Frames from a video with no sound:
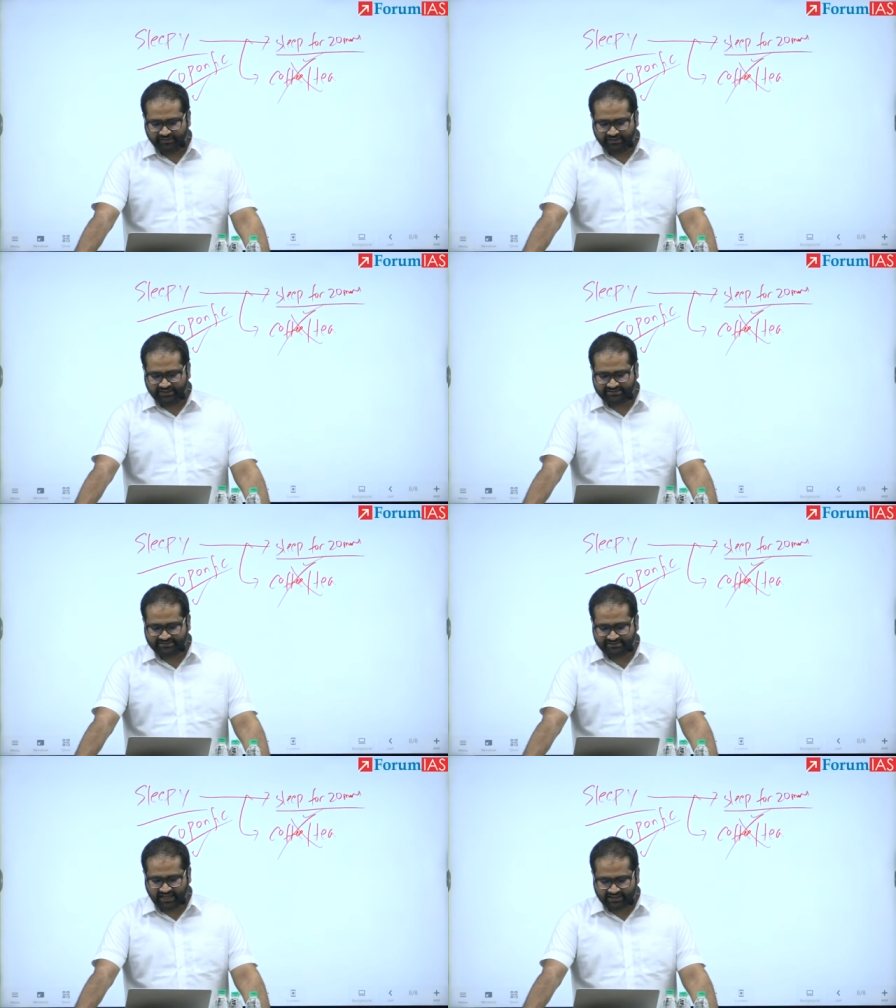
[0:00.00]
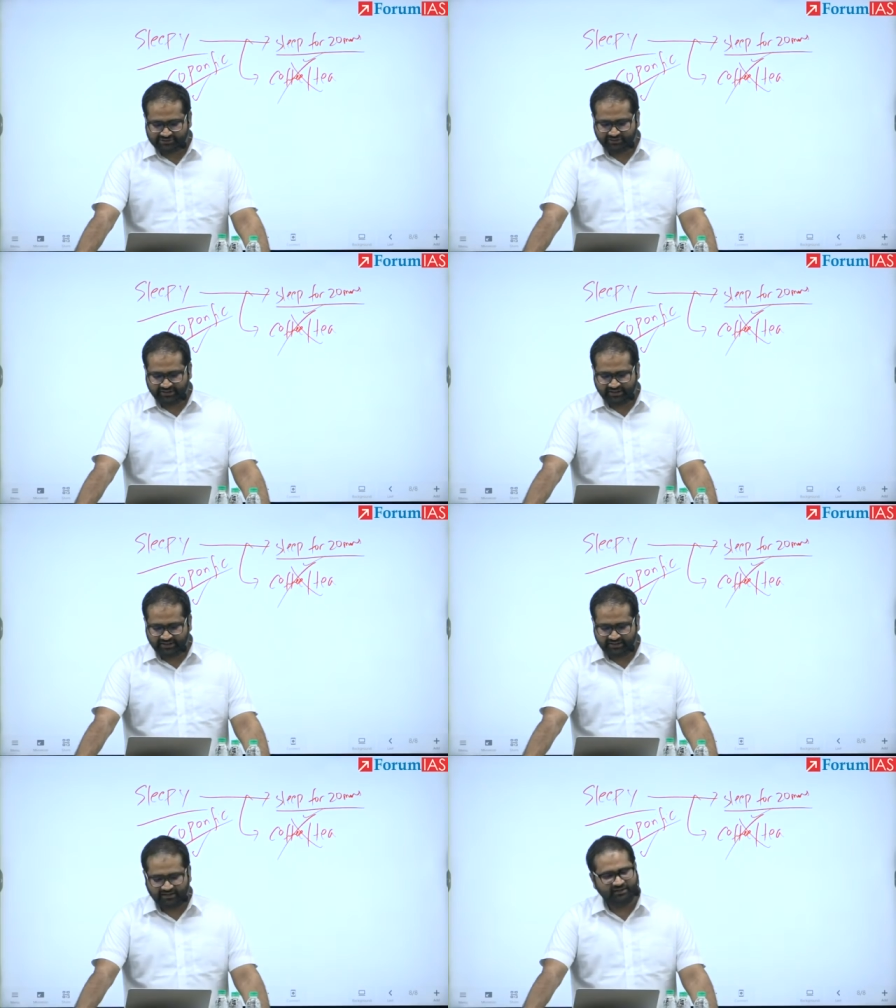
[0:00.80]
it's actually a
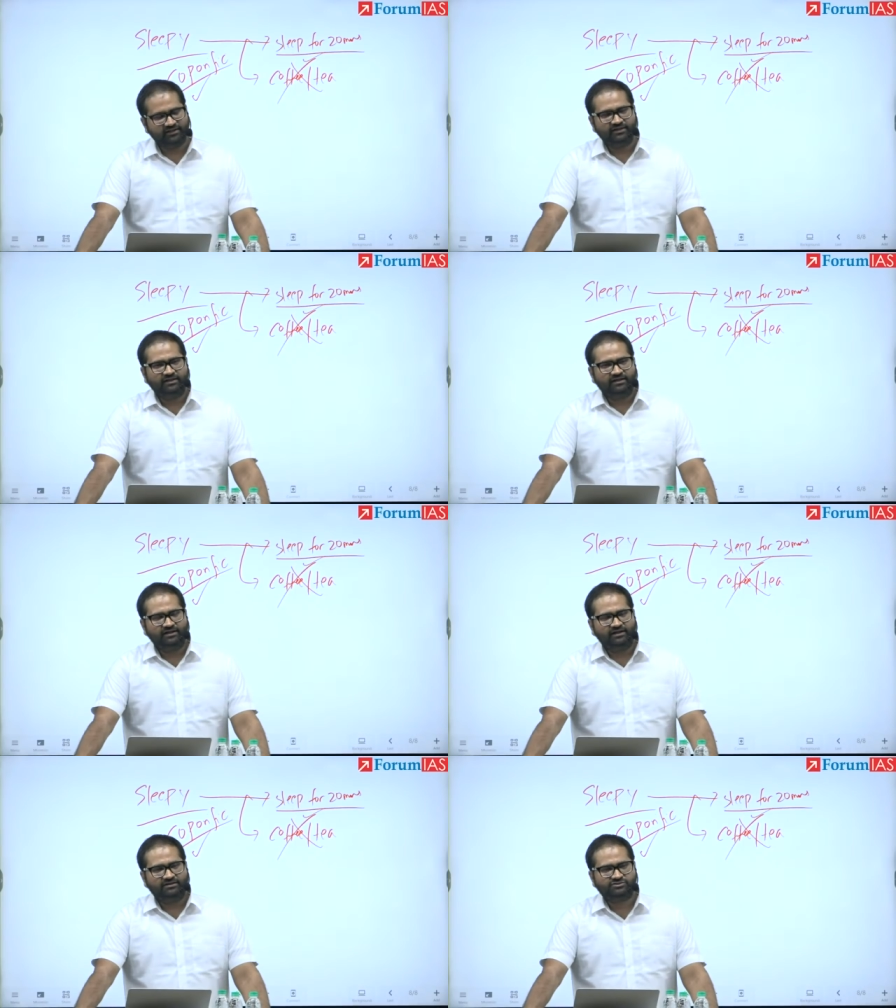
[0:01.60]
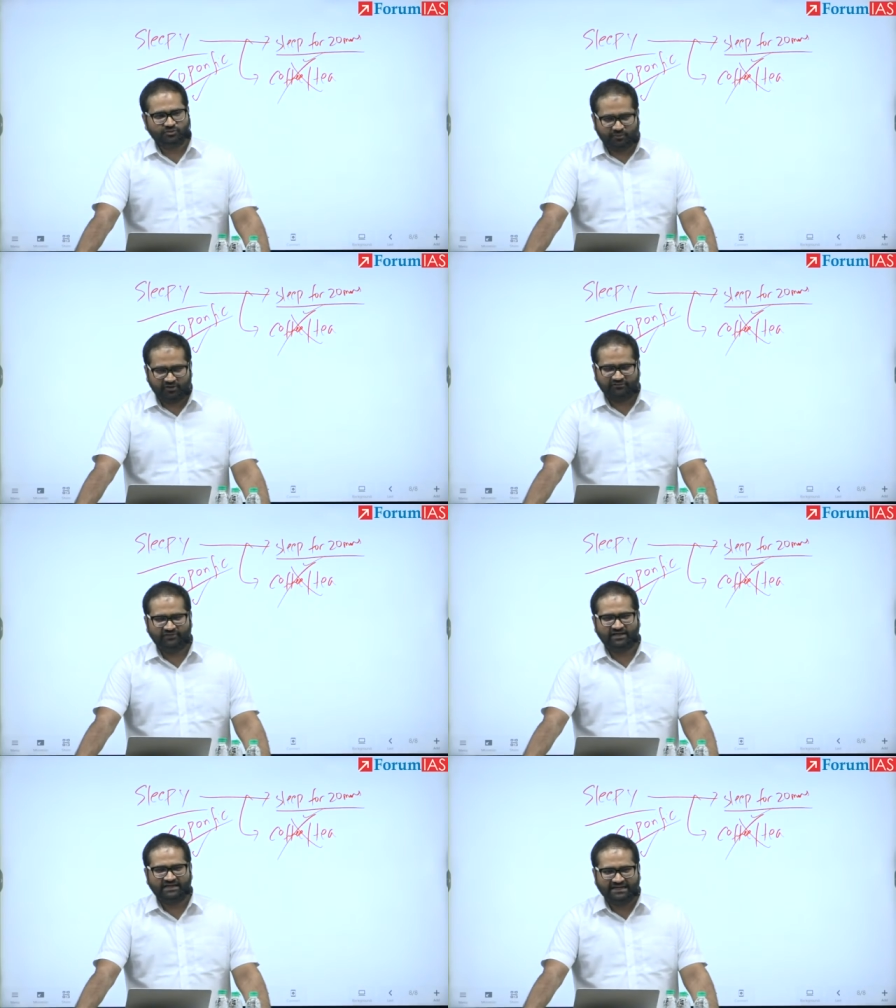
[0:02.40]
little uh,
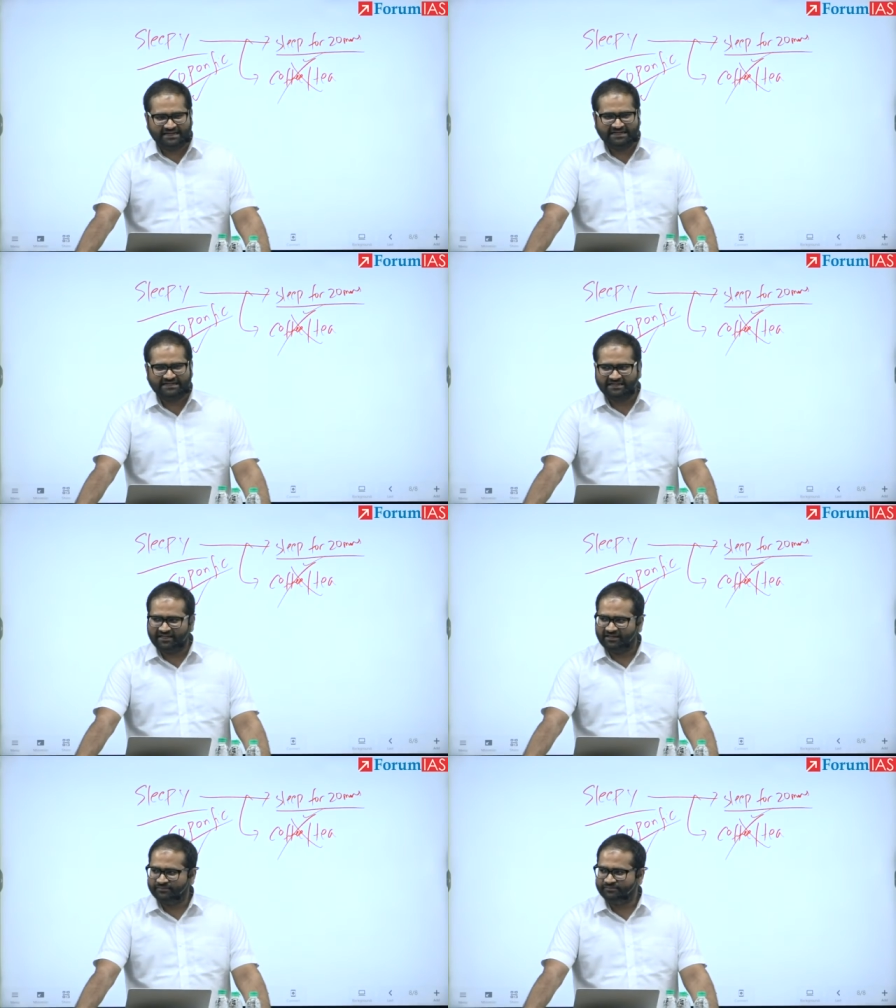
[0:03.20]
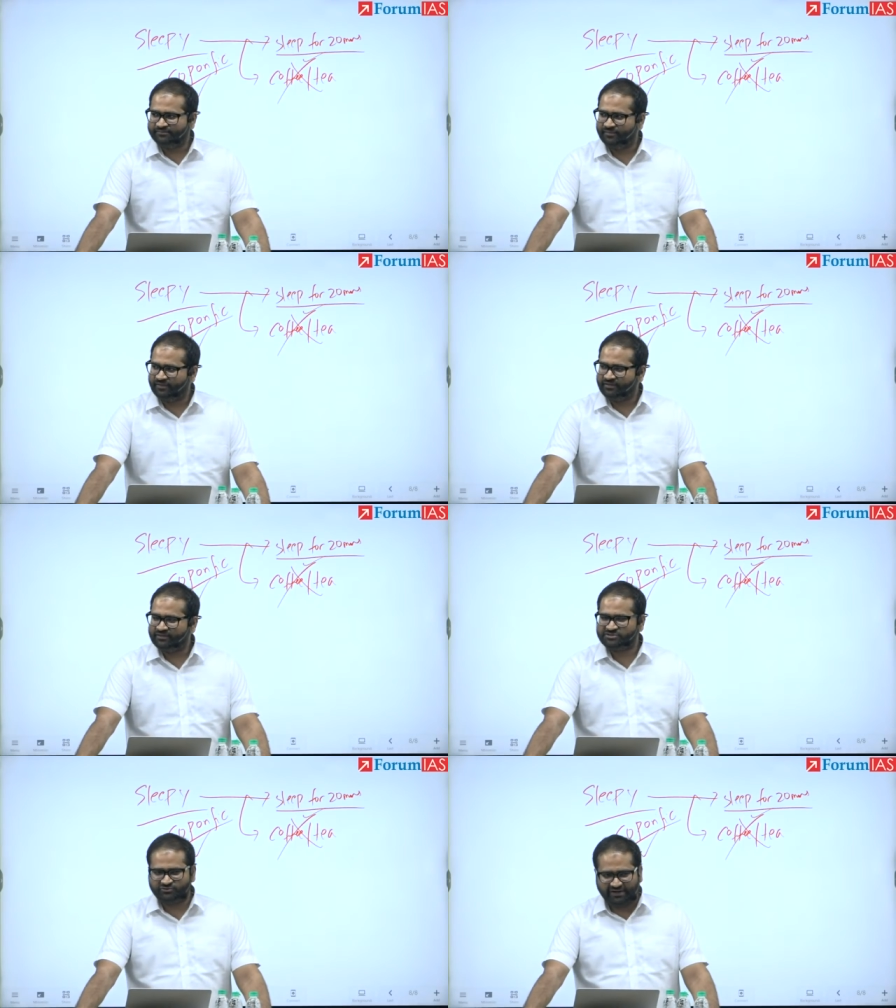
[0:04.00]
soporific, a little uh,
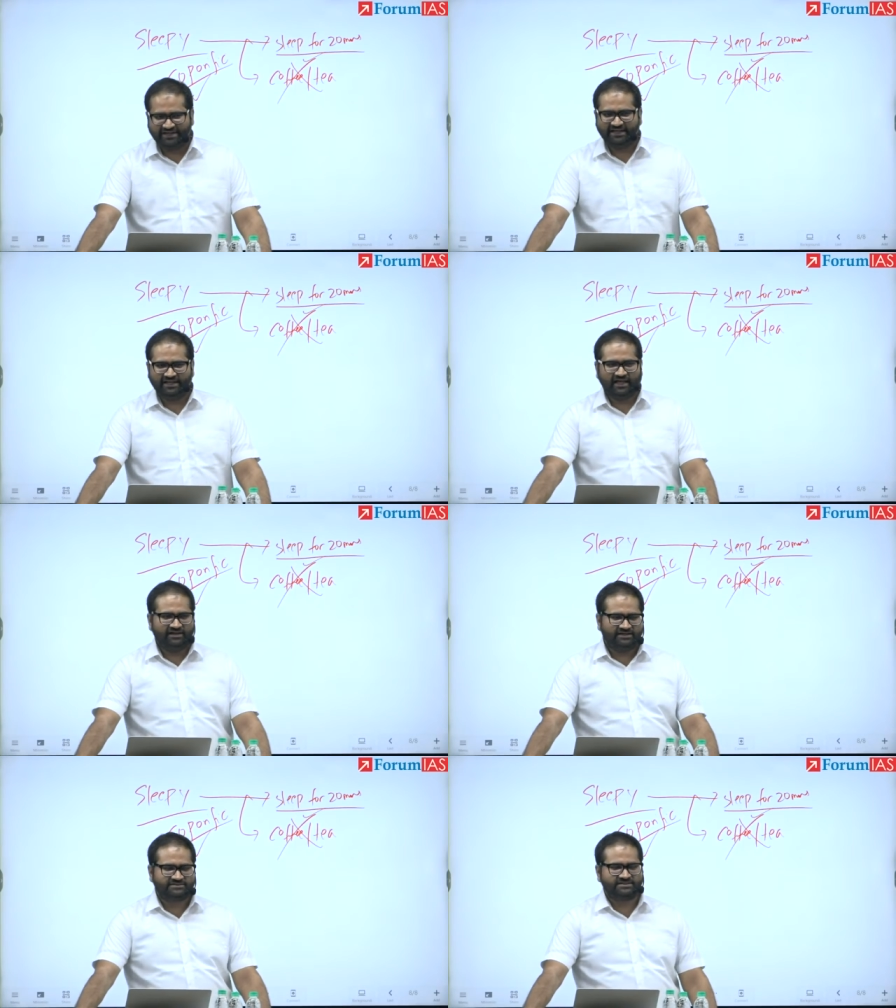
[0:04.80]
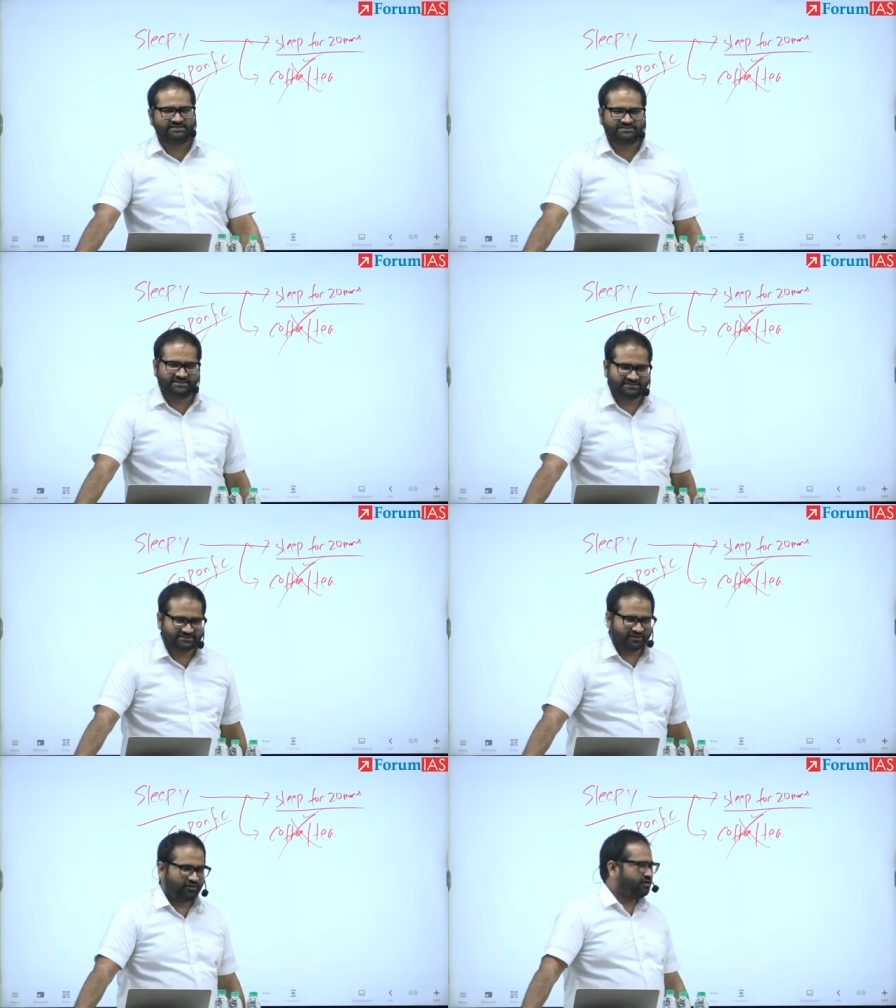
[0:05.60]
sweaty, and it's, it's,
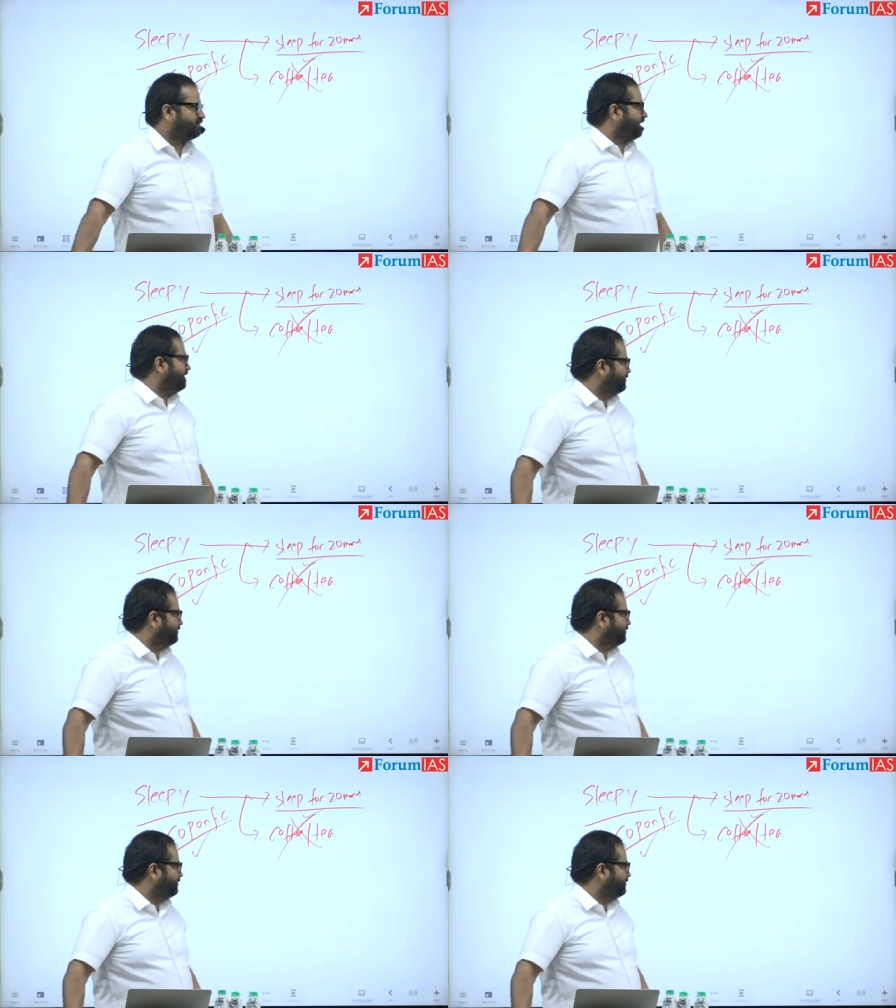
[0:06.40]
it's hot and